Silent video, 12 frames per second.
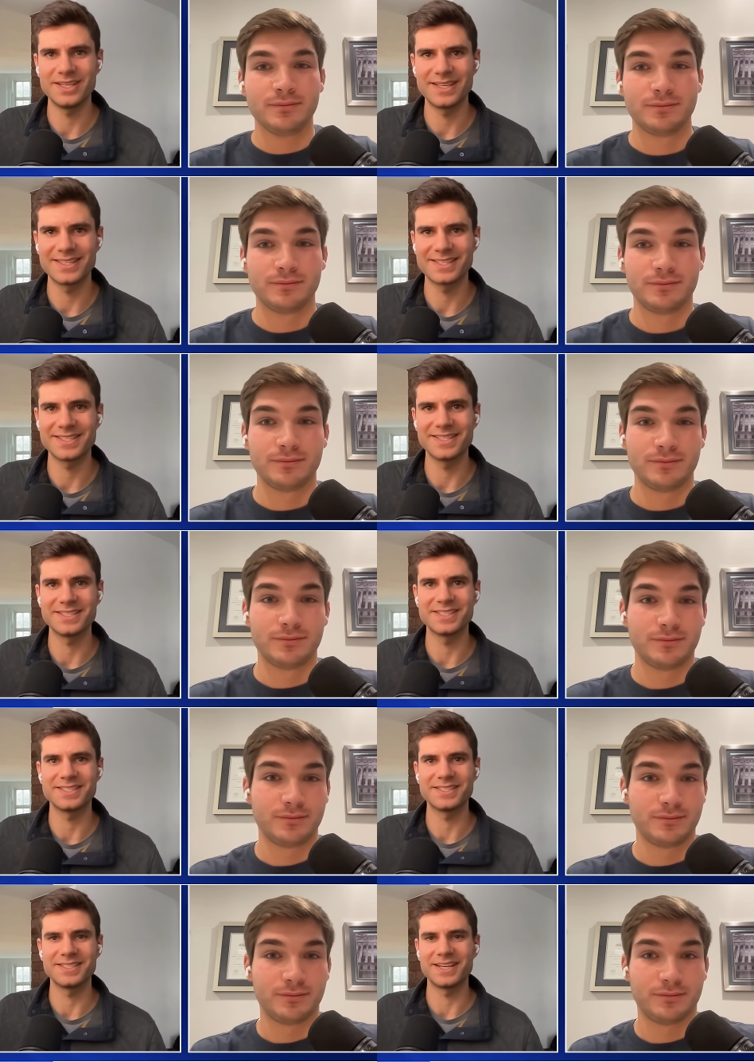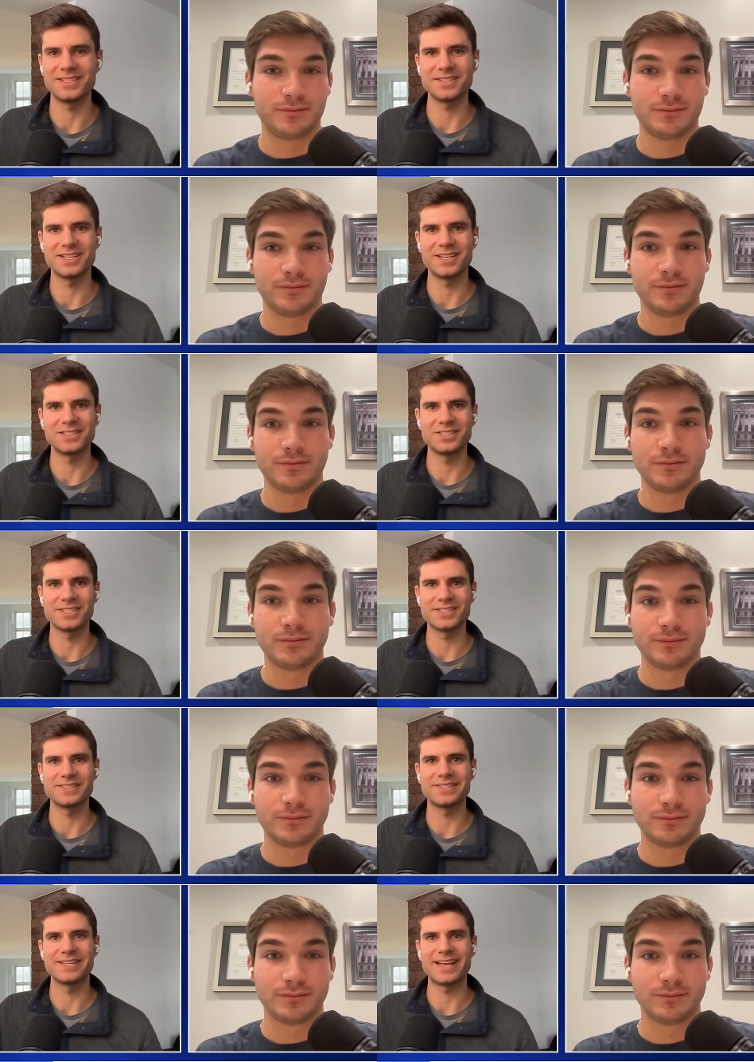Speaker 1: gets to this. I'll I'll just
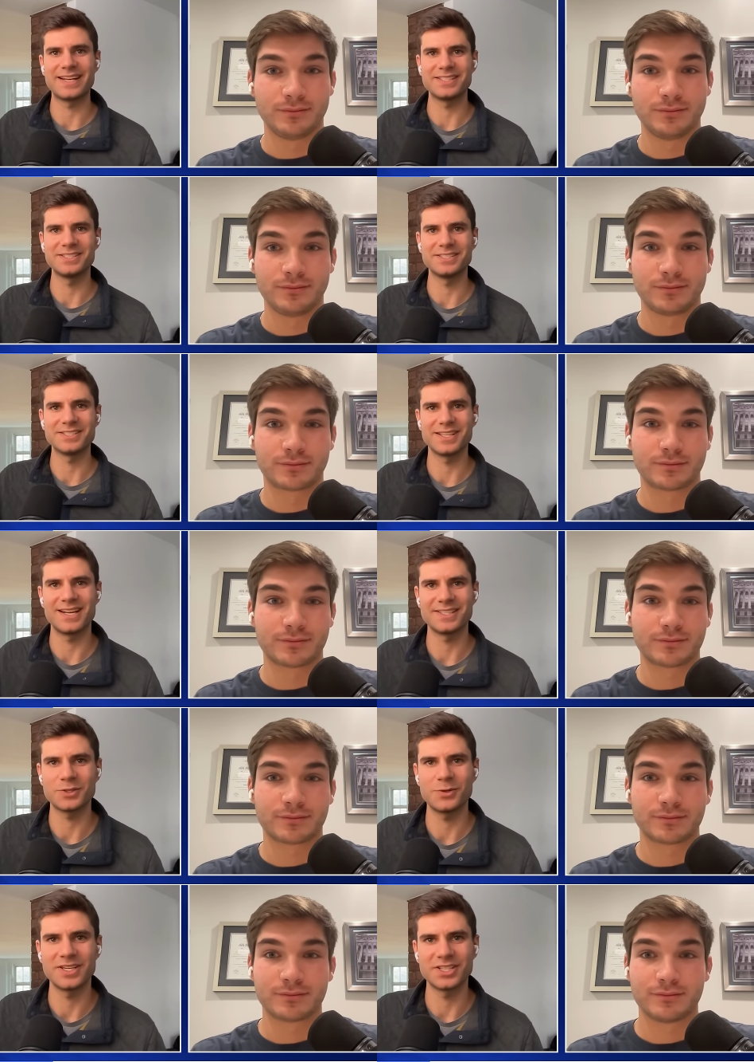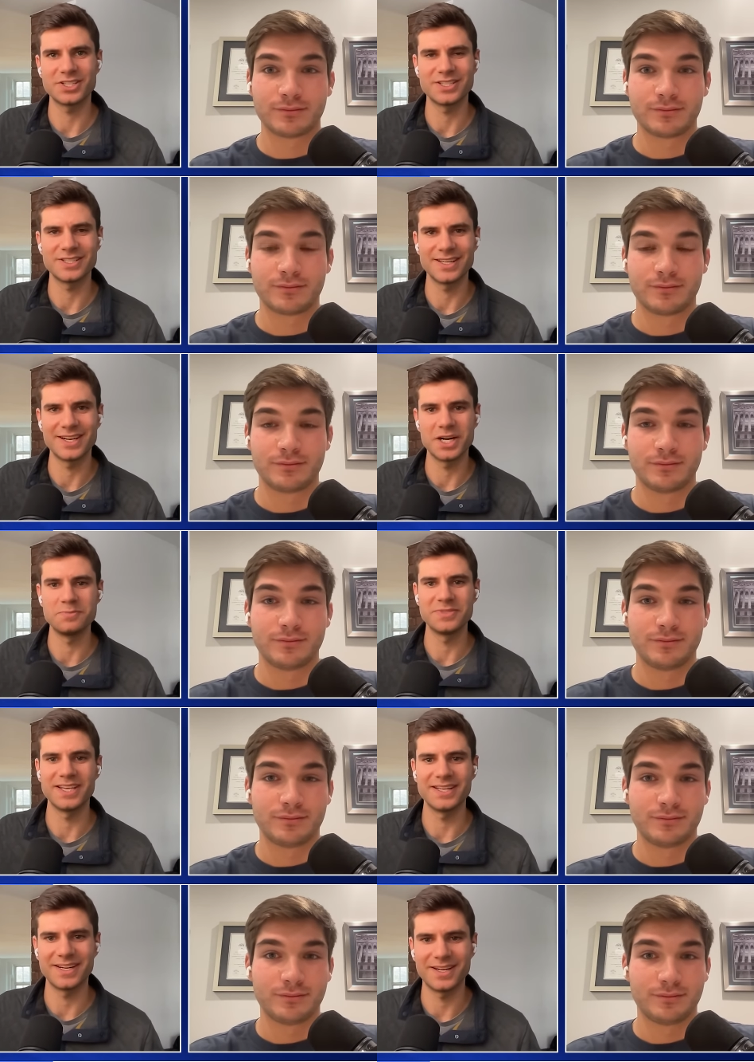ask you this last question.
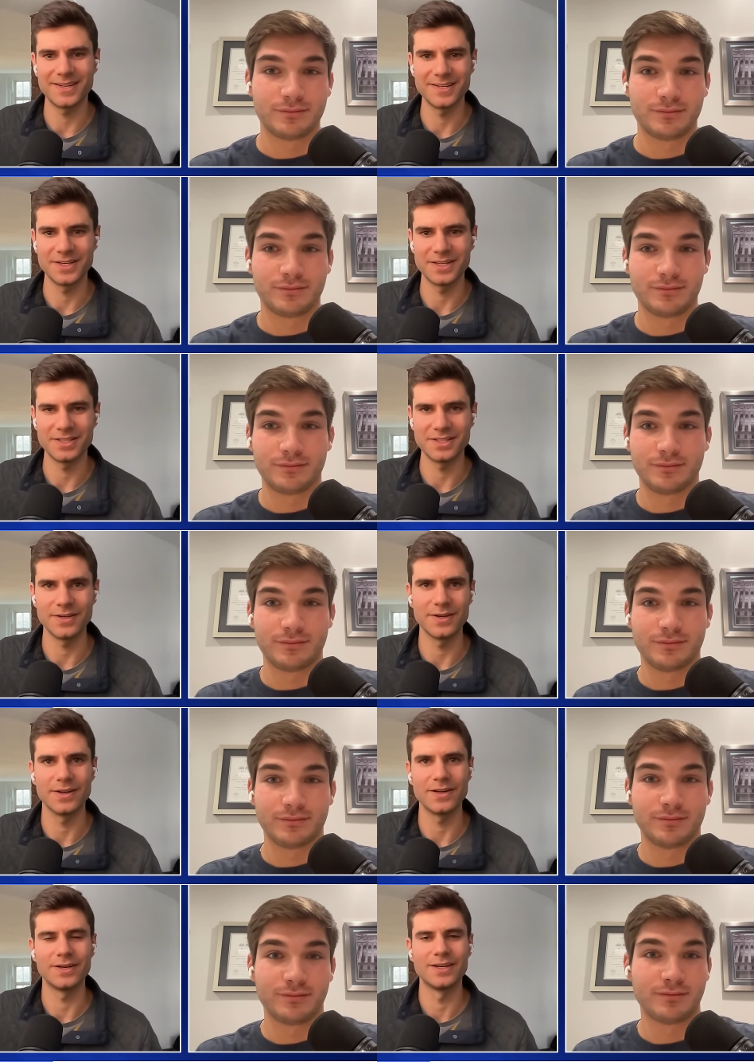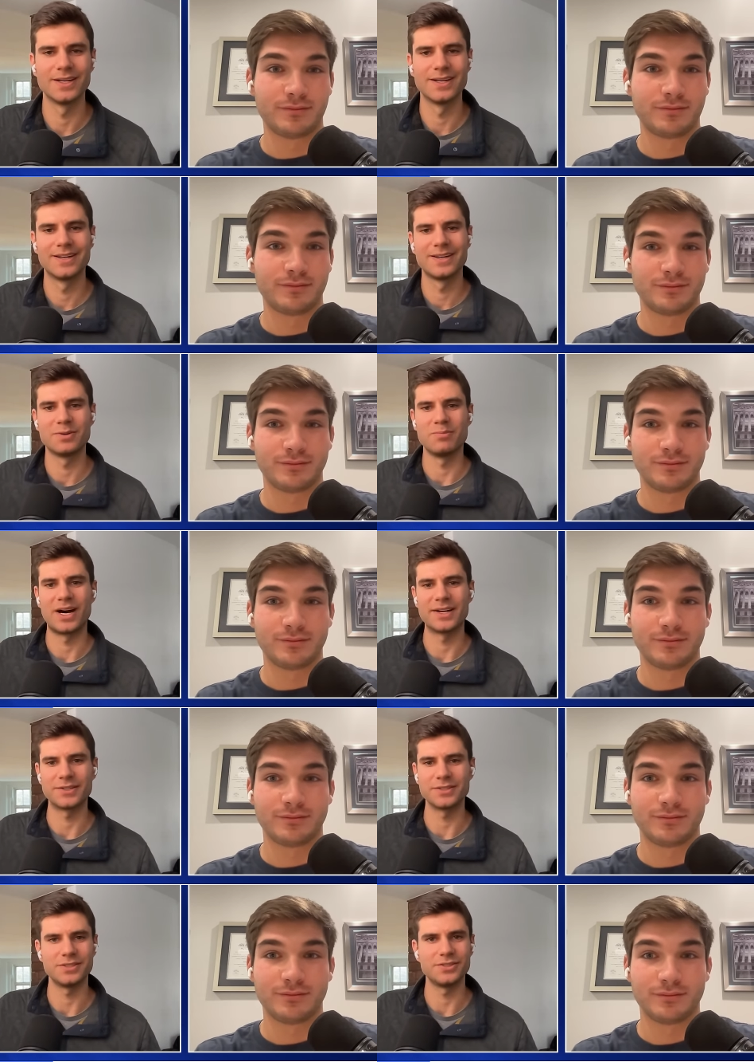Update on your model
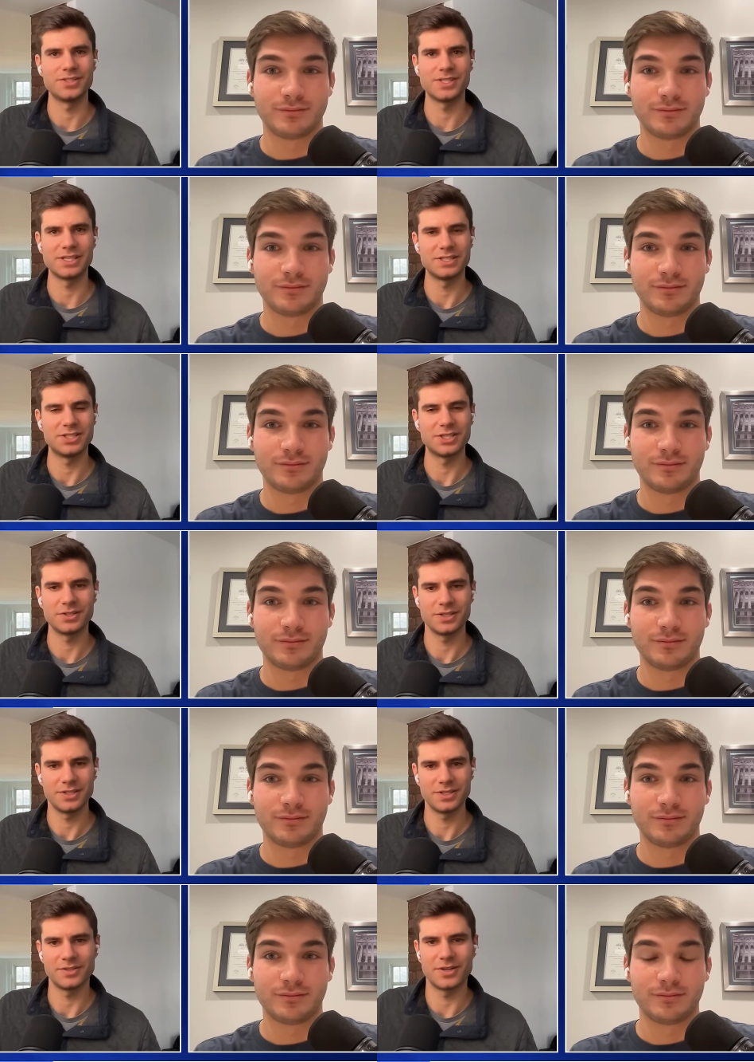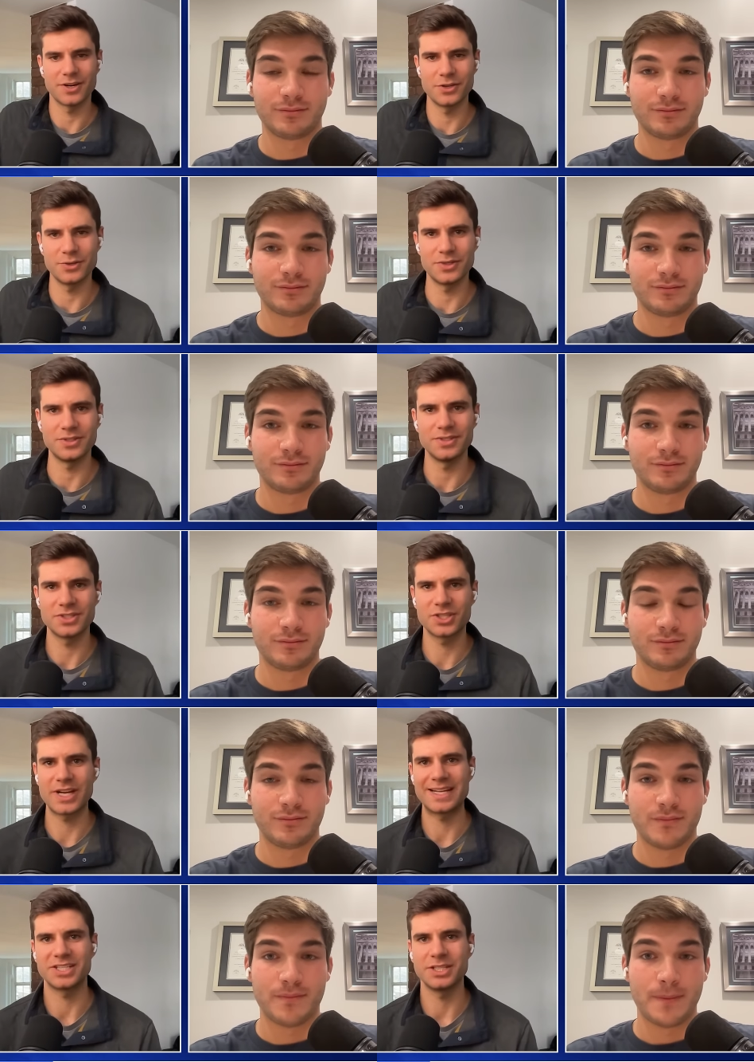usage. You know, are you a
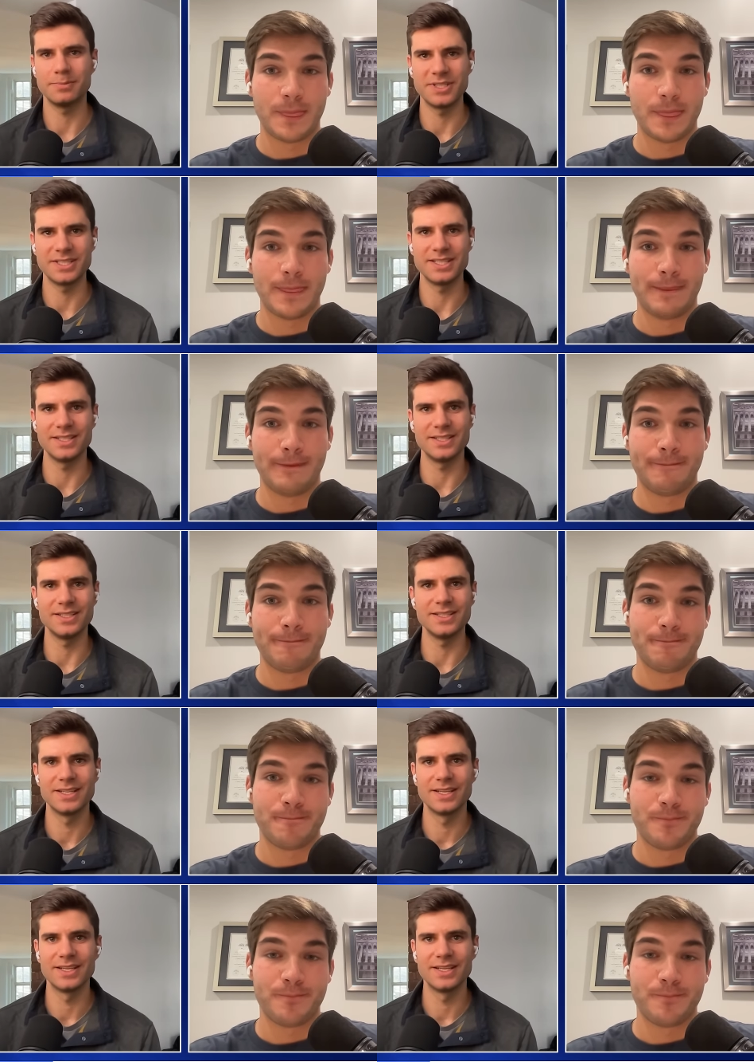Chat GPT,